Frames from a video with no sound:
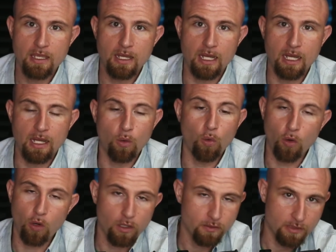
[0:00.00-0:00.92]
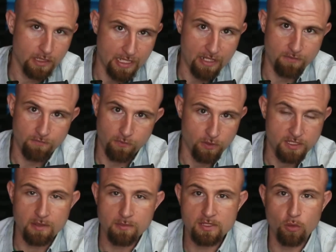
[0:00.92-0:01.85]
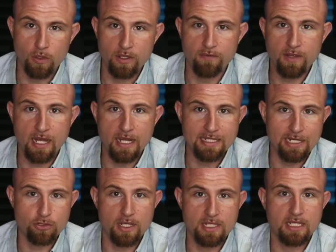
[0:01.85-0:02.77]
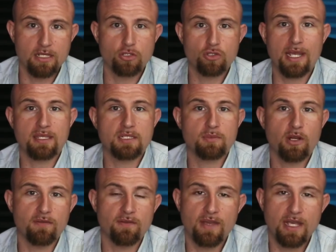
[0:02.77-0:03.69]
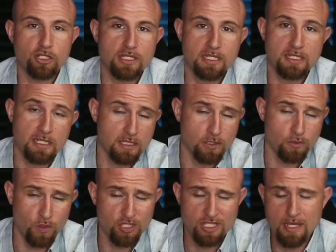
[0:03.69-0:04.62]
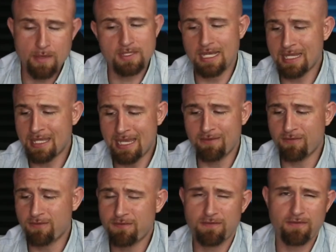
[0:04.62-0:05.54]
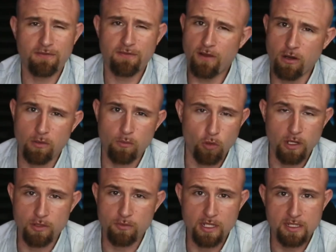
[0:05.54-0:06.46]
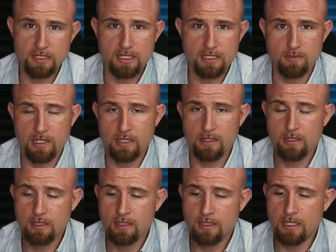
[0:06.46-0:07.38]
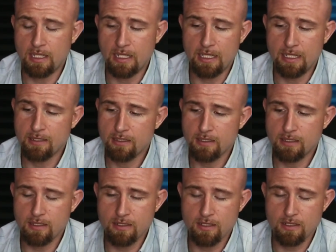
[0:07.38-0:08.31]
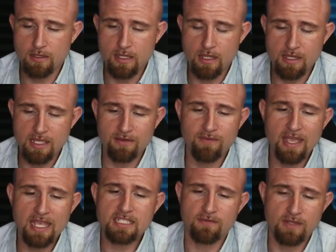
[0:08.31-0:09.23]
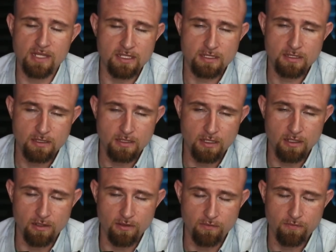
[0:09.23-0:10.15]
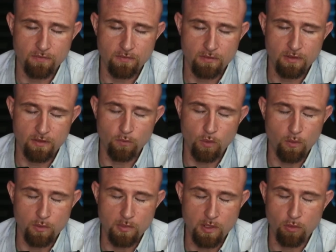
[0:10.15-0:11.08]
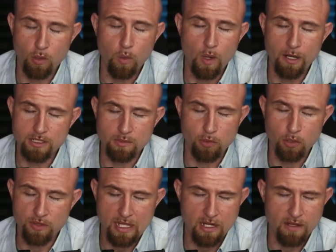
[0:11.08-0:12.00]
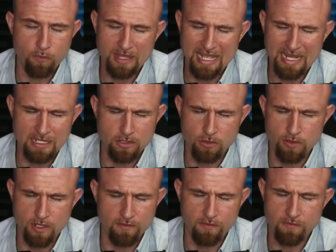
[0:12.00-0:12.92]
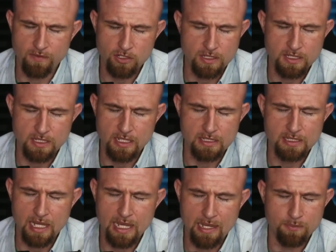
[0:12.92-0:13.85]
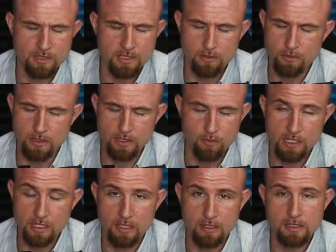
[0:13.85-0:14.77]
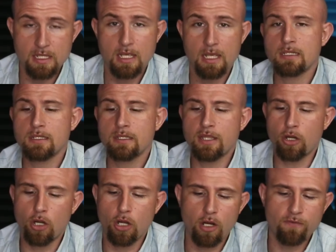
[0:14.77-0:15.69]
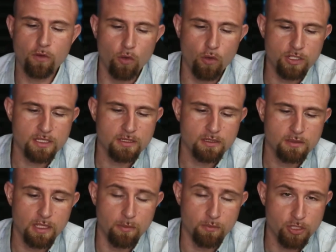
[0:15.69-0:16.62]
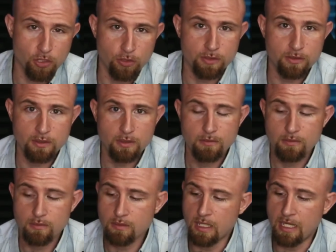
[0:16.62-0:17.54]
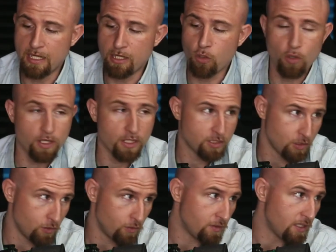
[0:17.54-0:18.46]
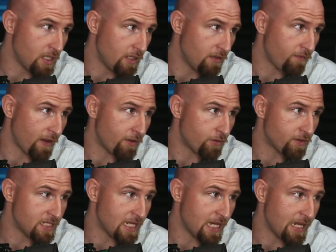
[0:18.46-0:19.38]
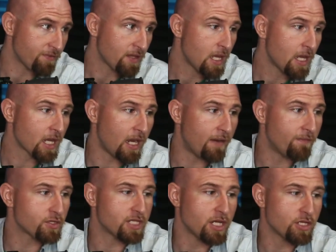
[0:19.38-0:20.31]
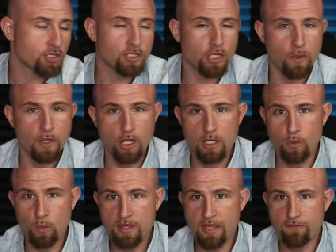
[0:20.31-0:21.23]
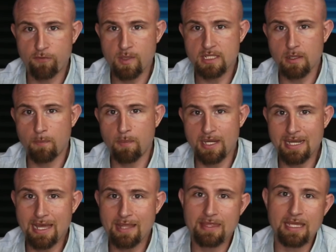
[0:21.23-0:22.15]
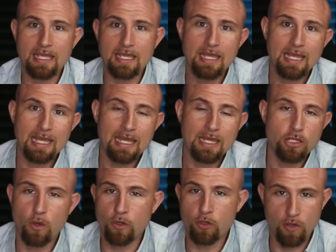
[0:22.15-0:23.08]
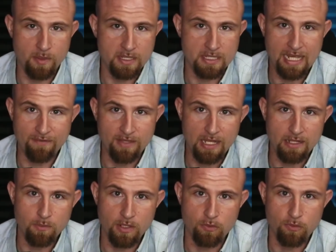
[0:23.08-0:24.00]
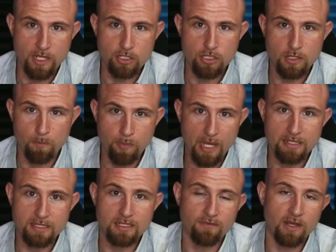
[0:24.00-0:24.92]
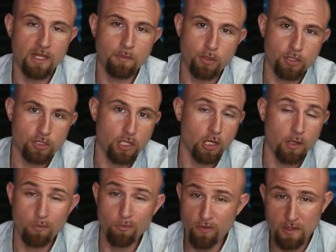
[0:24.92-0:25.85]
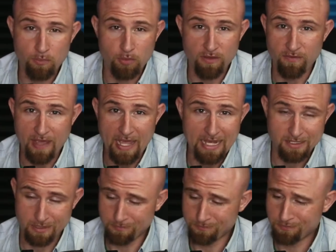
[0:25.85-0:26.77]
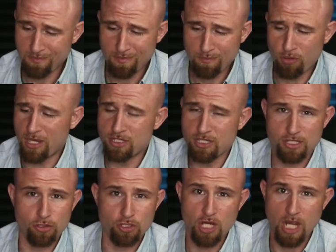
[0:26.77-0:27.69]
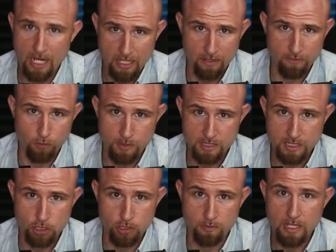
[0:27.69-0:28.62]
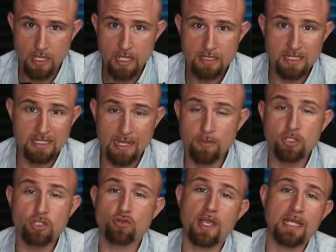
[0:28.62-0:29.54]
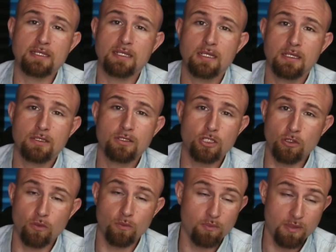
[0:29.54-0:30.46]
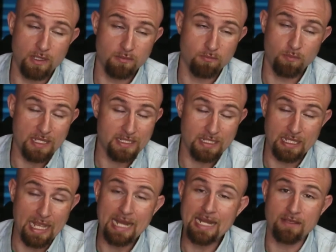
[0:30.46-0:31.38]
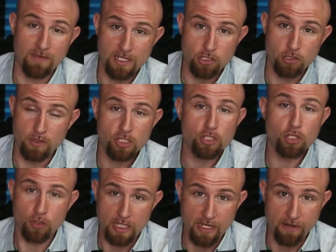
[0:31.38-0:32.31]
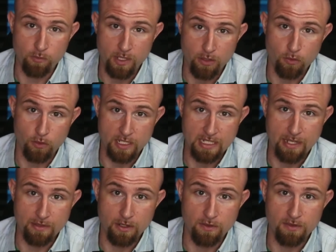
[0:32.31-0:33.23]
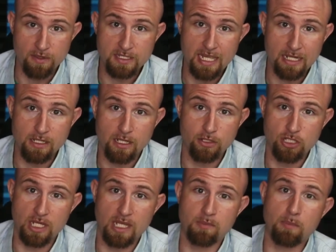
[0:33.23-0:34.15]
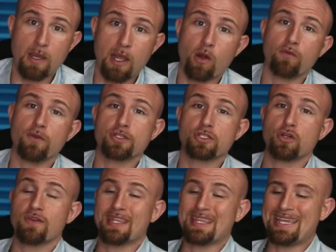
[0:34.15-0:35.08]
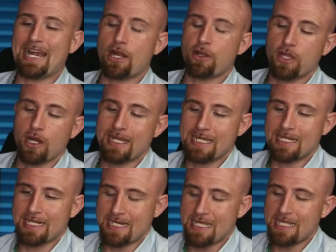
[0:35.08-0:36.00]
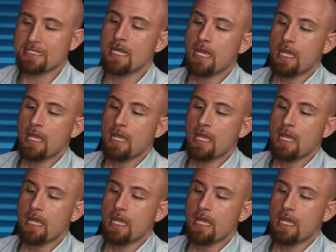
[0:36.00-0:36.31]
uh, or again, for some sort of contact tracing and to track the spread of infectious diseases, which seems, again, far more unrealistic to me. Uh, the, the invasiveness of of what would be required to pull that off with any degree of efficiency is absolutely ridiculous. There are, of course, I'm certain, uh, and according to the founder of the DIF, conversations going on with governments, but nothing, no agreements have yet been reached. But developers are moving pretty fast. Projects are jockeying for position to demonstrate to basically any investor, but certainly government authorities out there that this technology can be powerful at serving the, their identity needs